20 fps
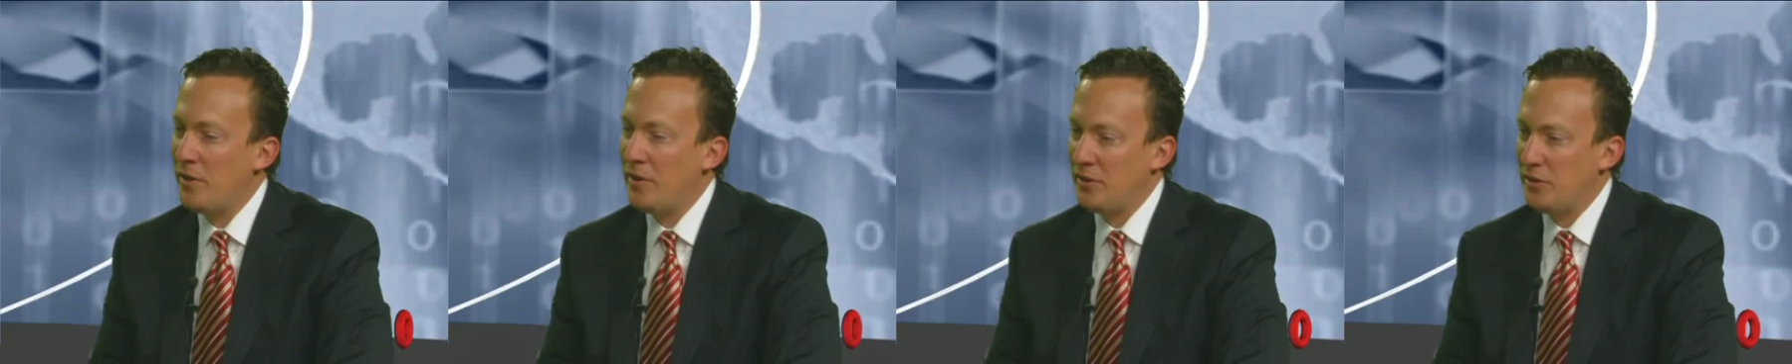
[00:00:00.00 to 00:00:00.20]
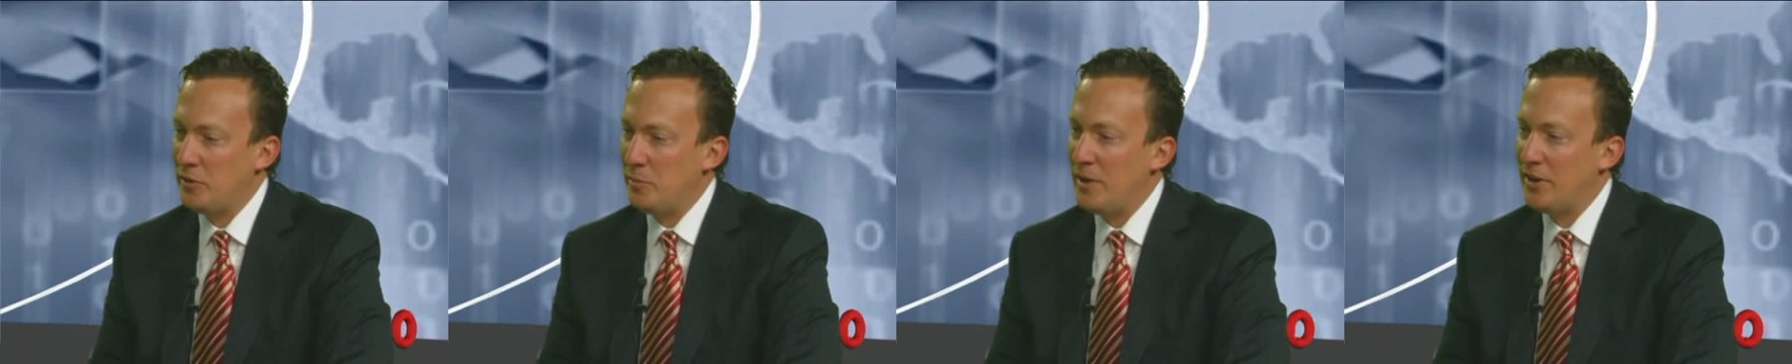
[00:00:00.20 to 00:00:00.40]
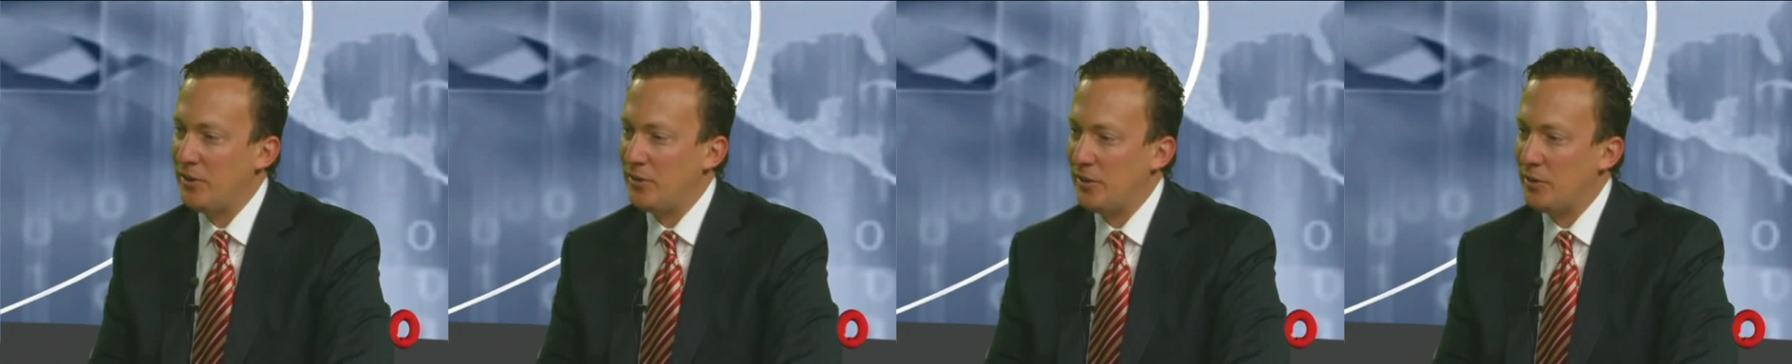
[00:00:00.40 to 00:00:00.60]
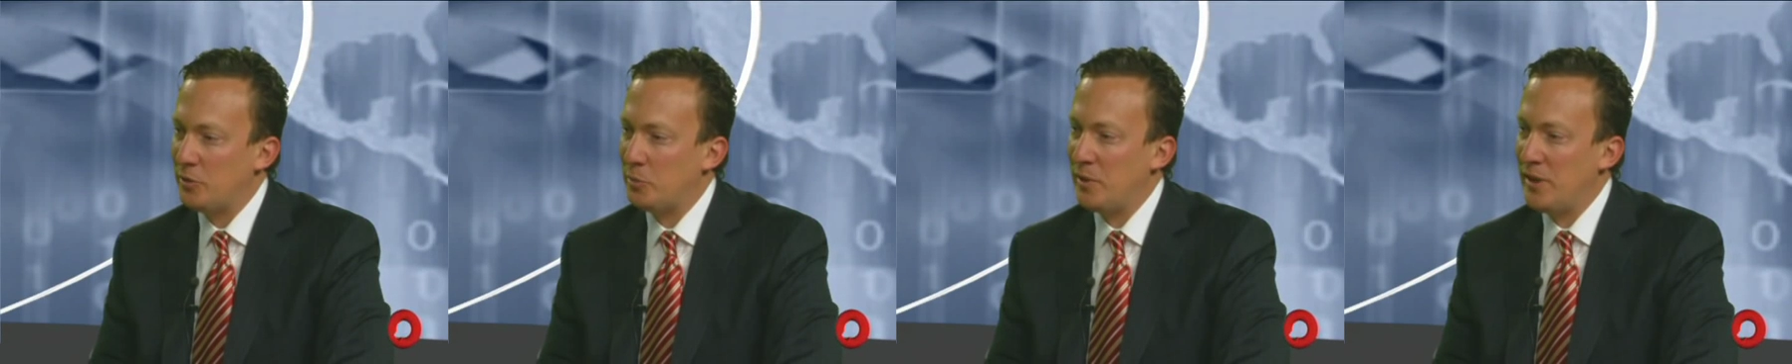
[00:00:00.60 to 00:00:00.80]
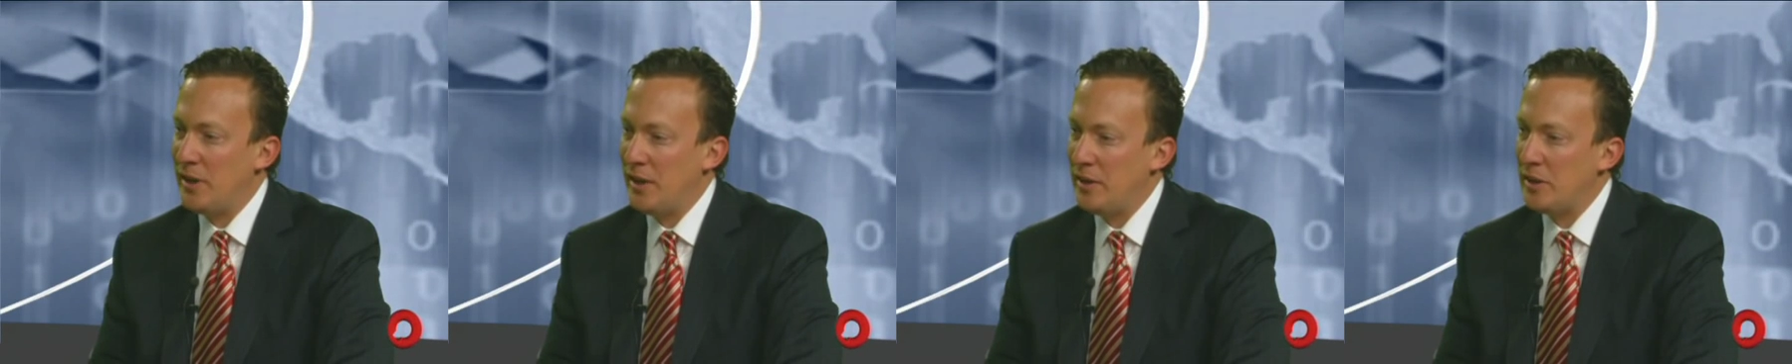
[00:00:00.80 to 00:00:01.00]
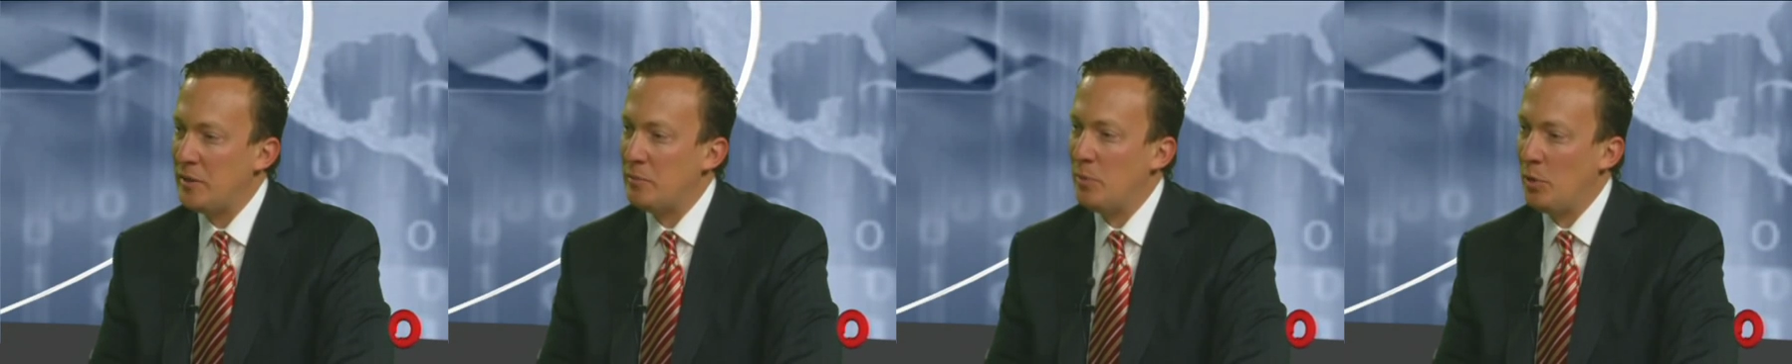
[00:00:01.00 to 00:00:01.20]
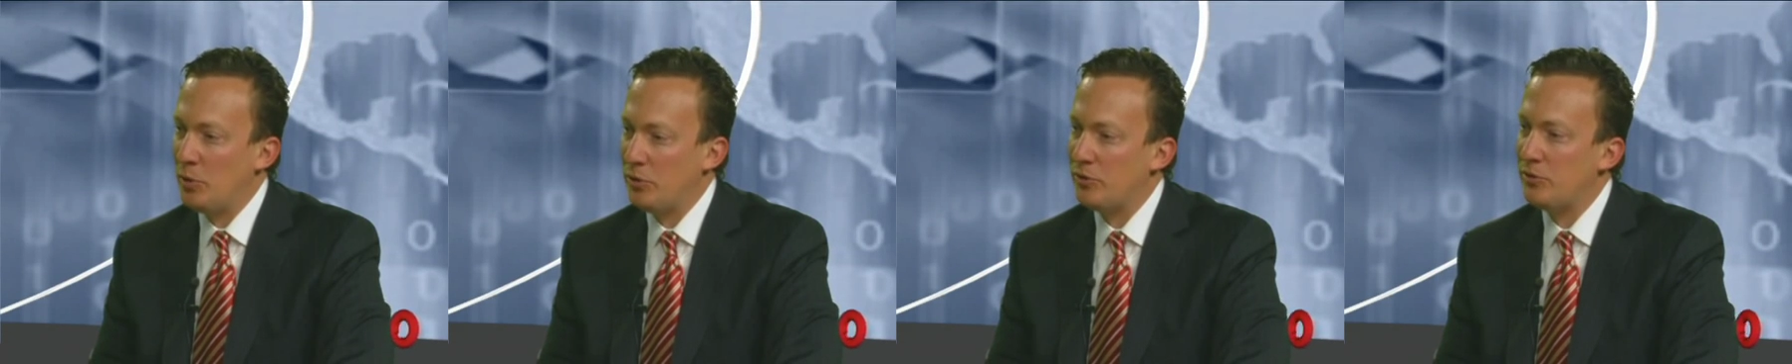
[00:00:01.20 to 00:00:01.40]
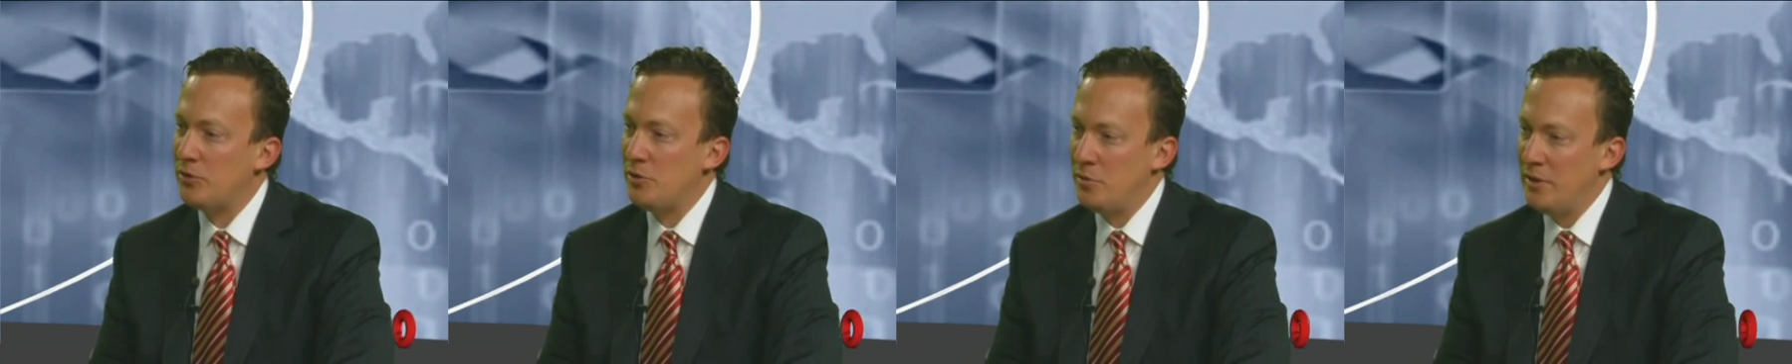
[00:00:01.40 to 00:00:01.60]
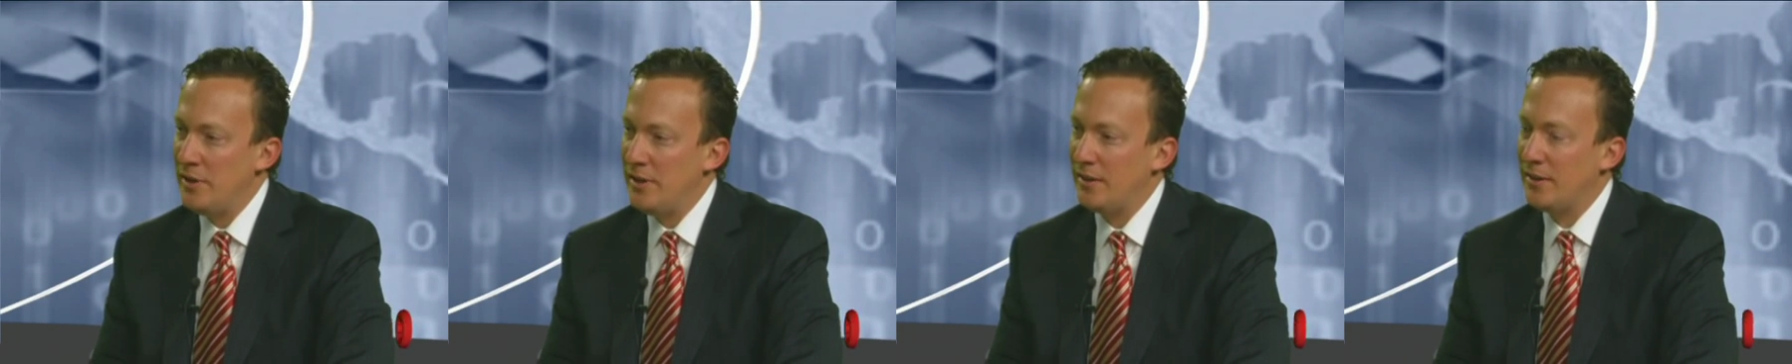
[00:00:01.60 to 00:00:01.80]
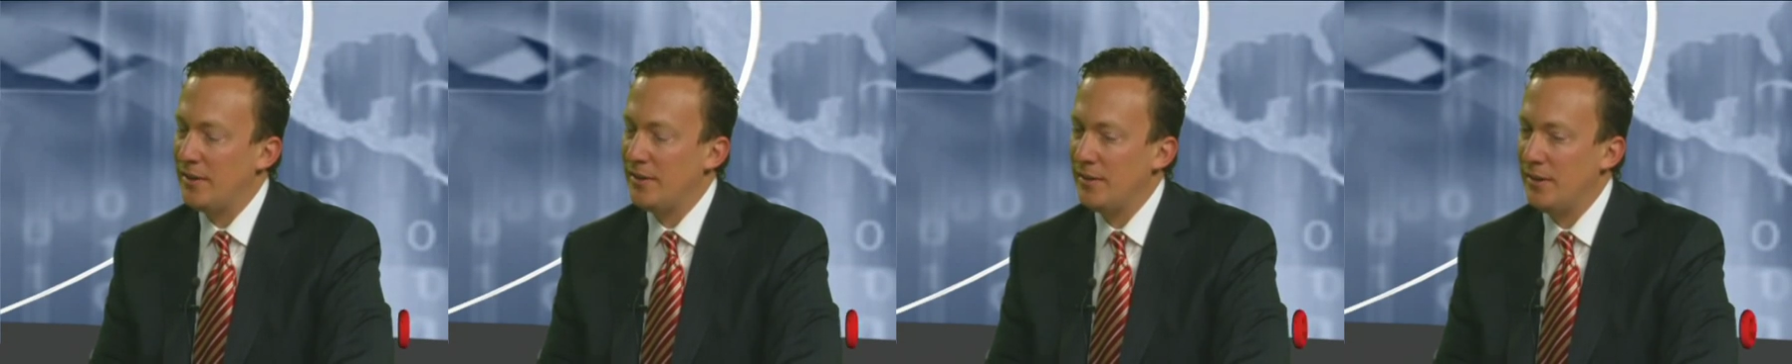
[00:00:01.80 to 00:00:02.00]
of the things that makes Xplane, I think, most
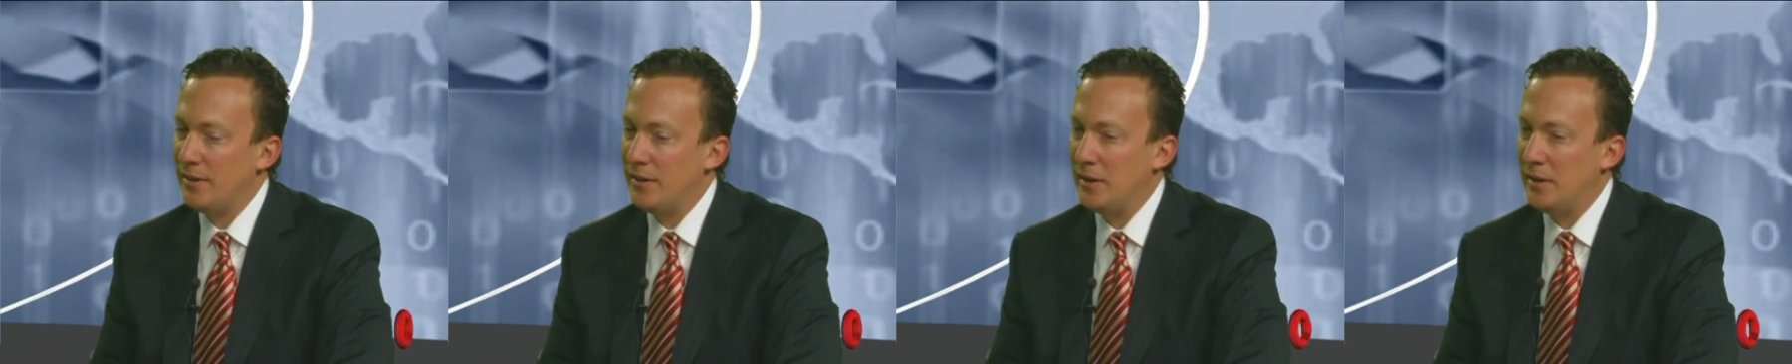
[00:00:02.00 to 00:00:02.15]
unique.